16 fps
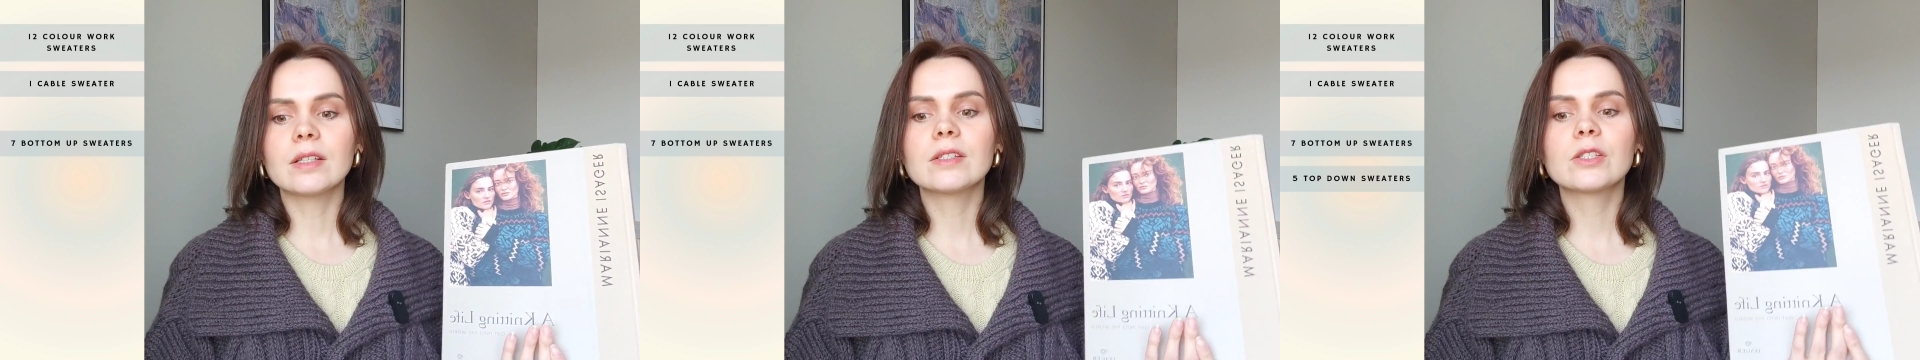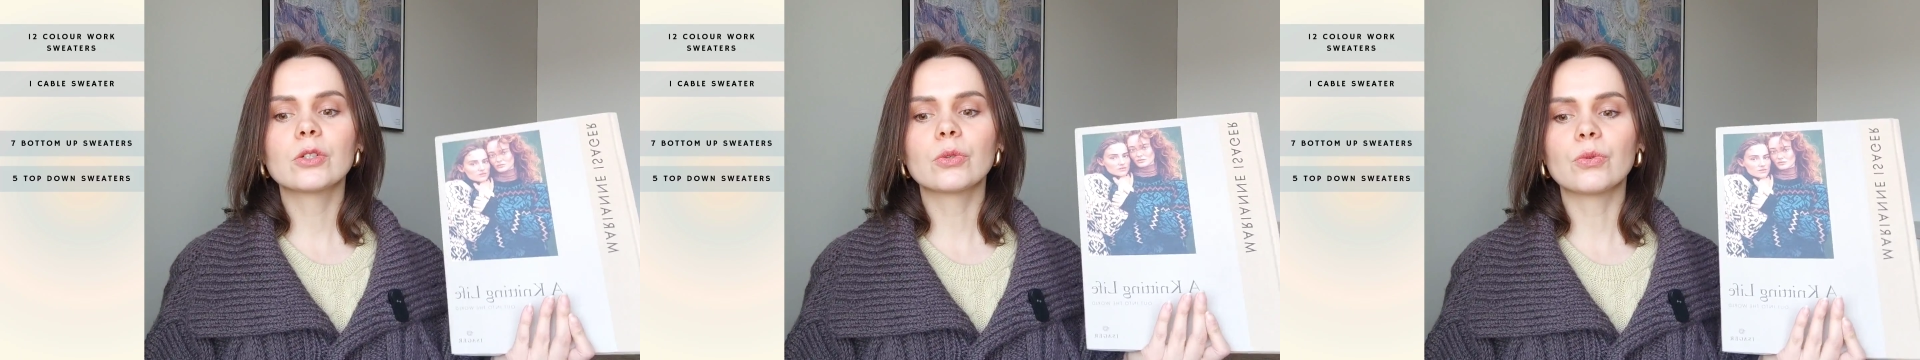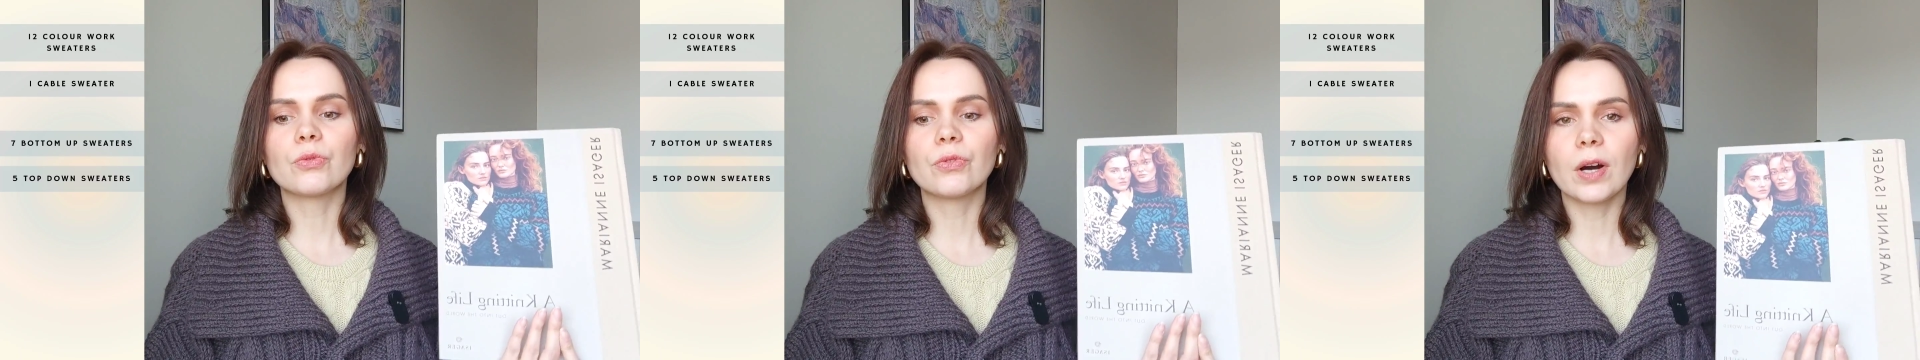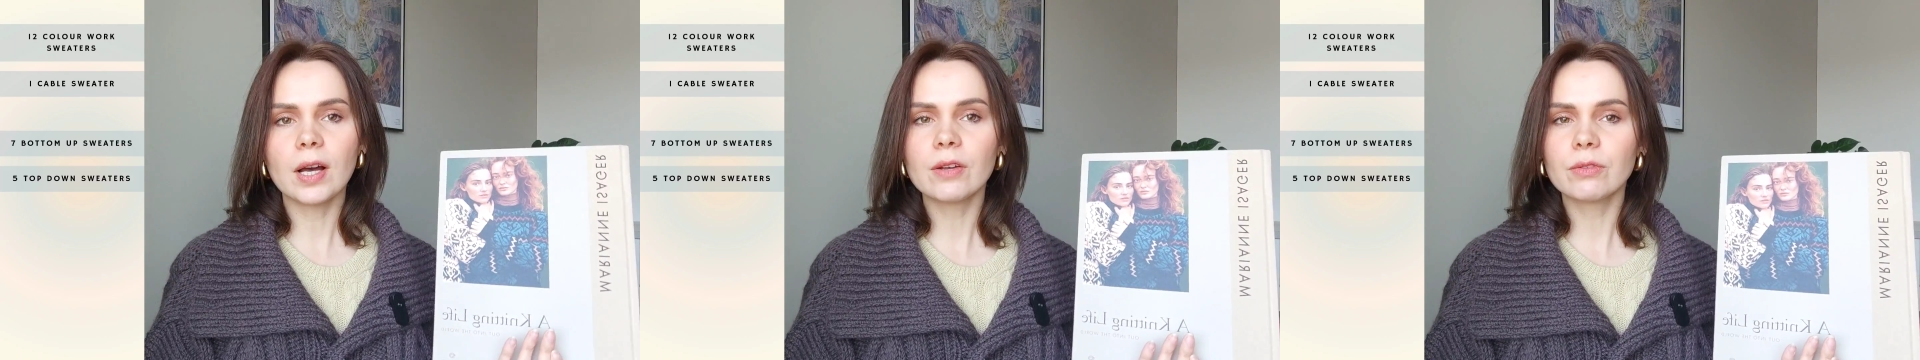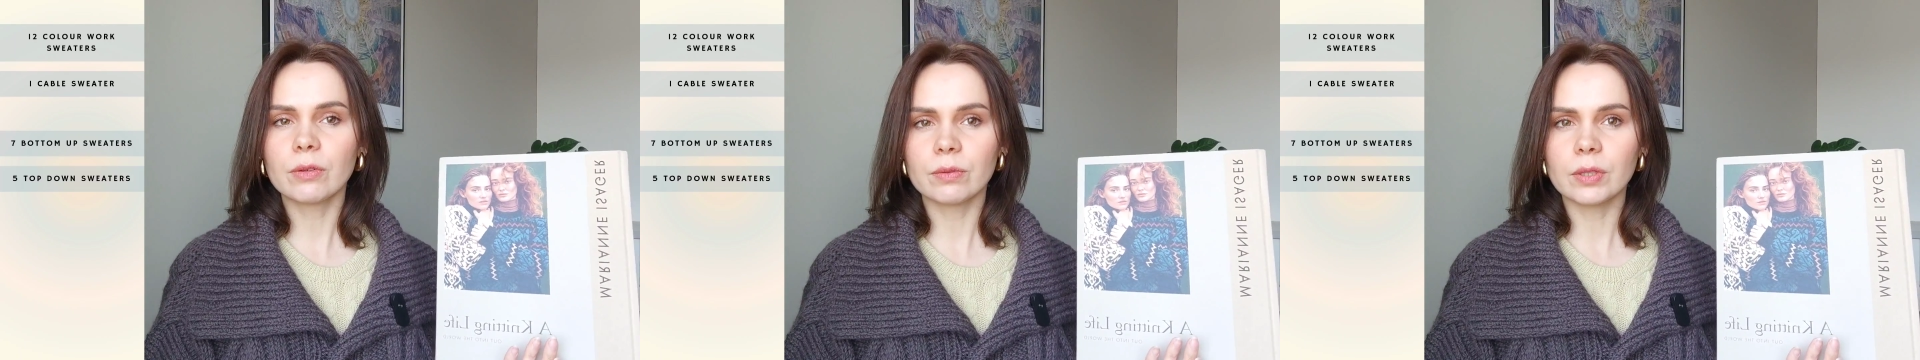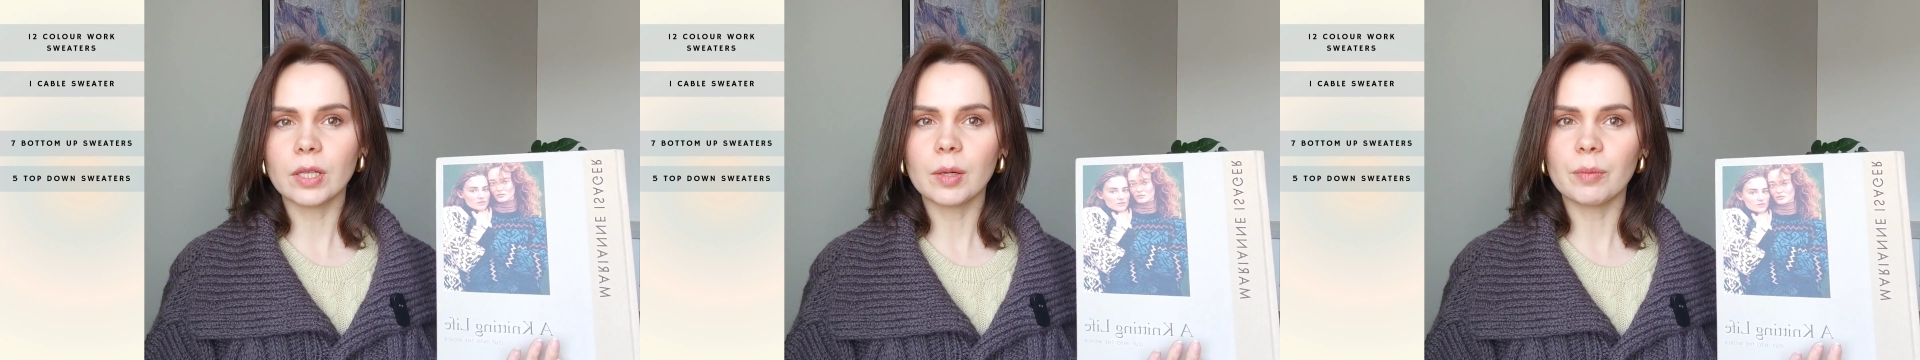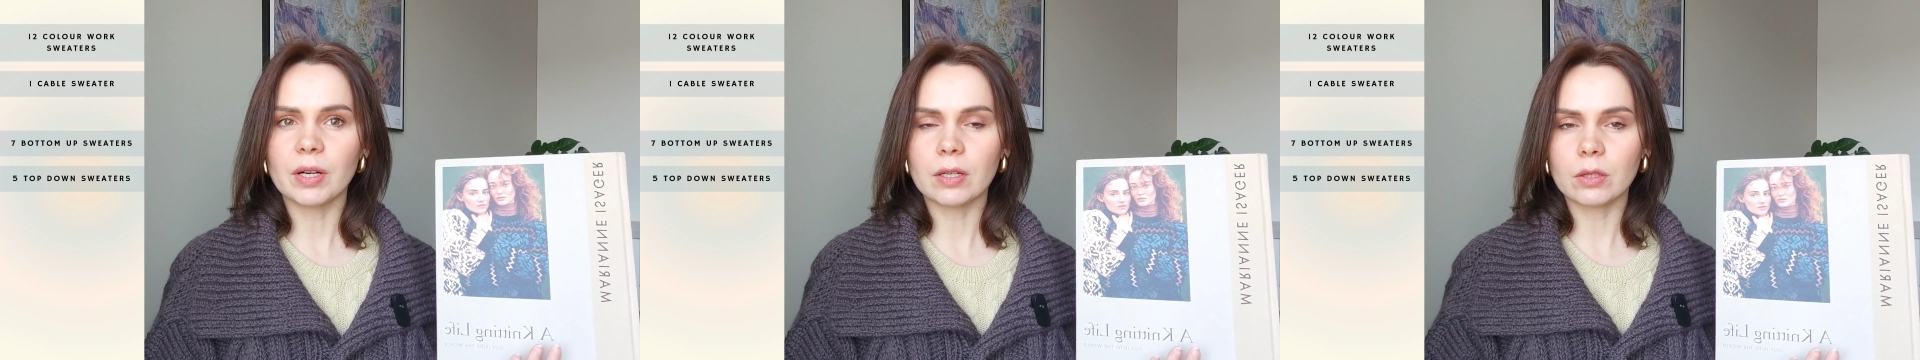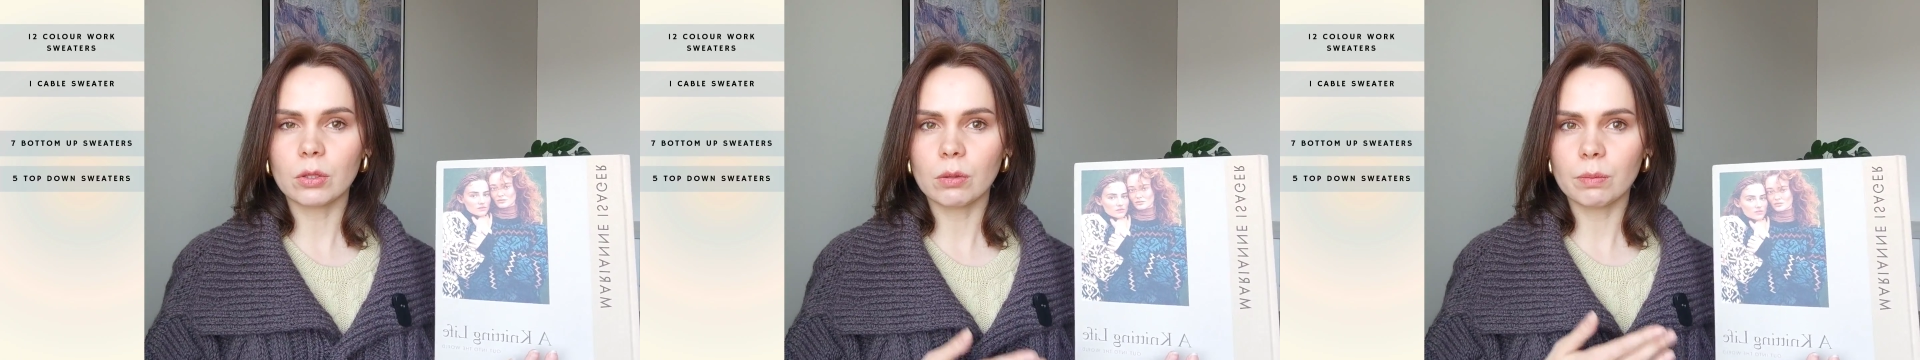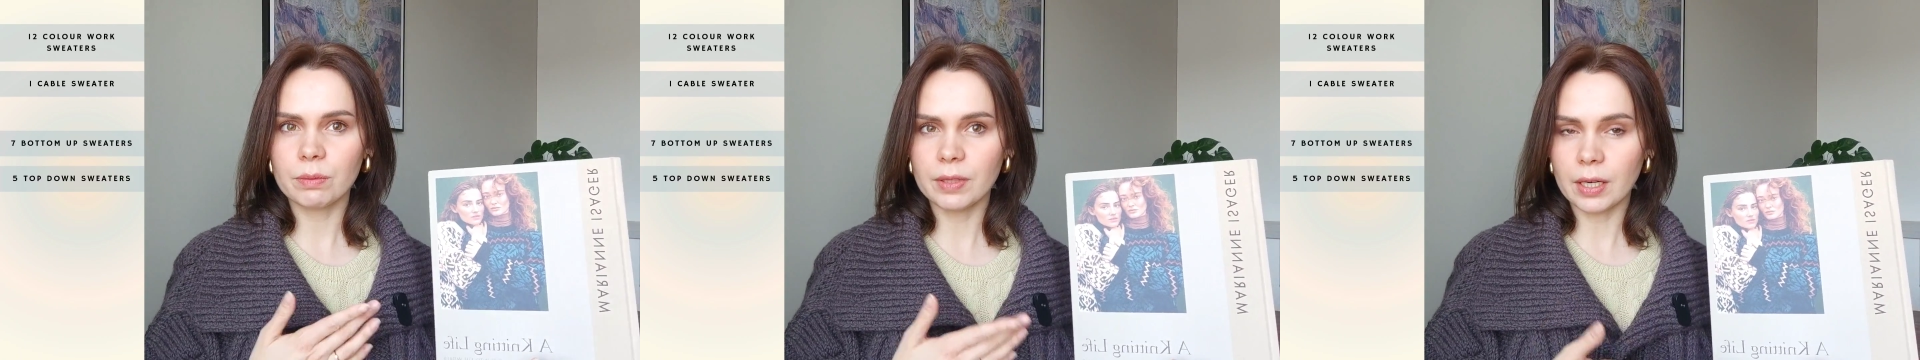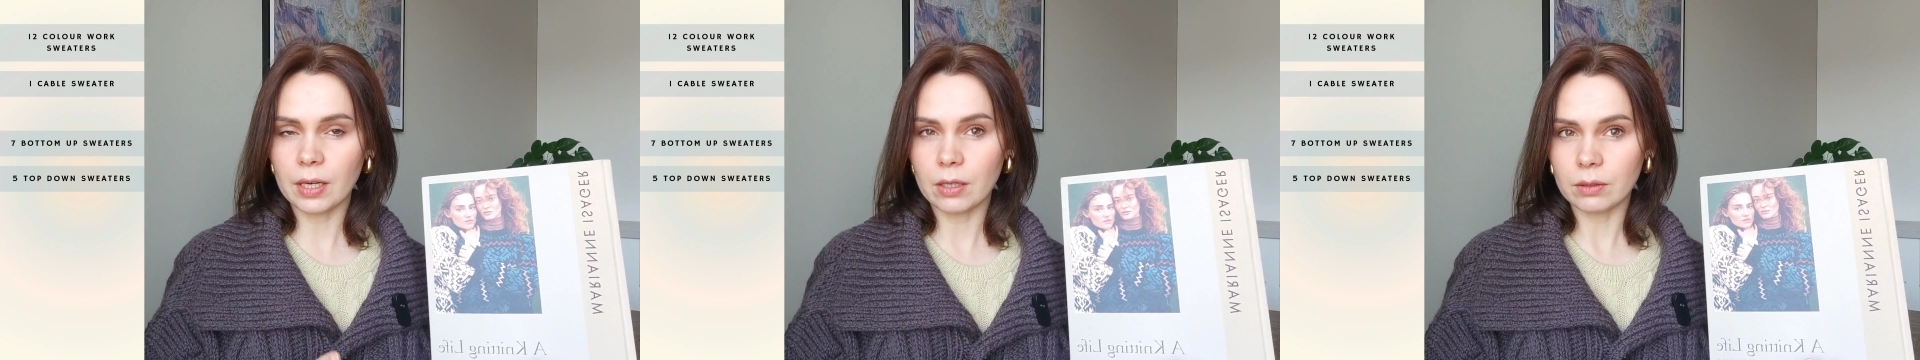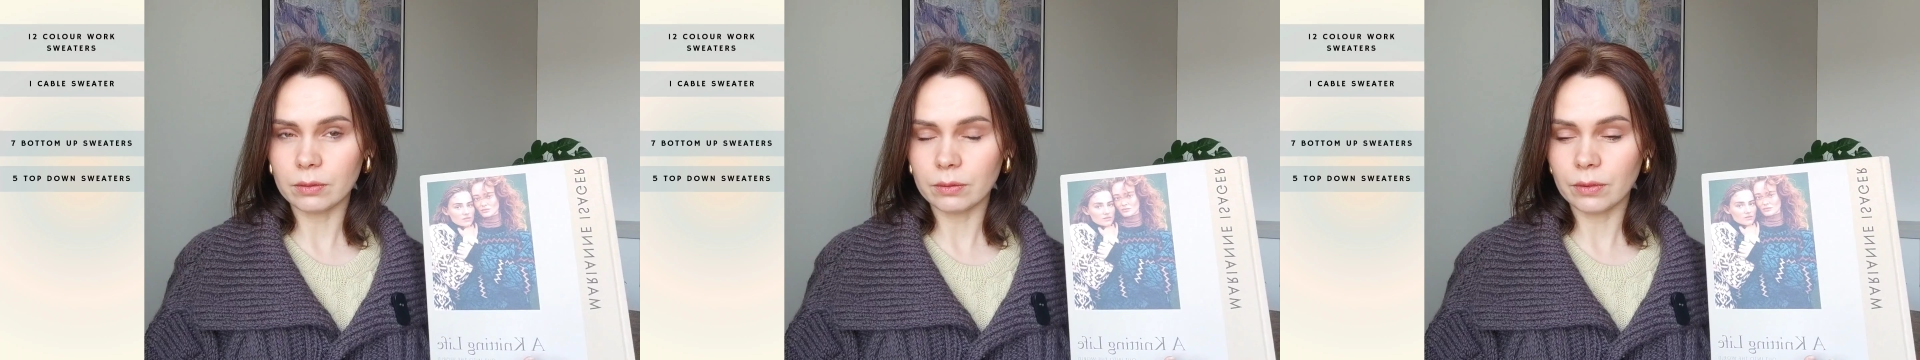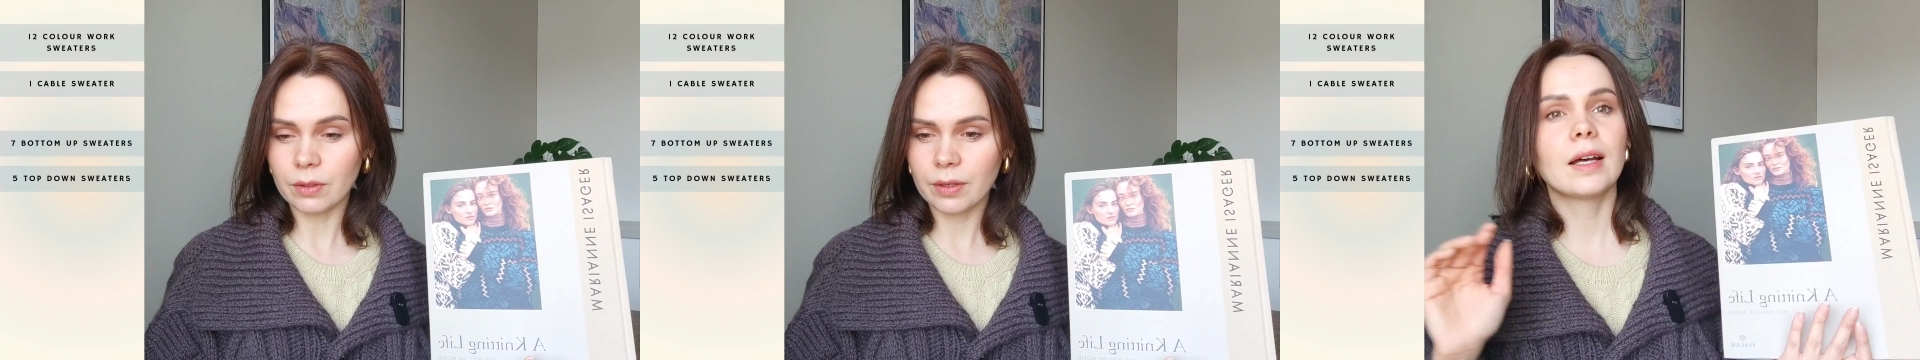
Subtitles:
So 5 of them are top down,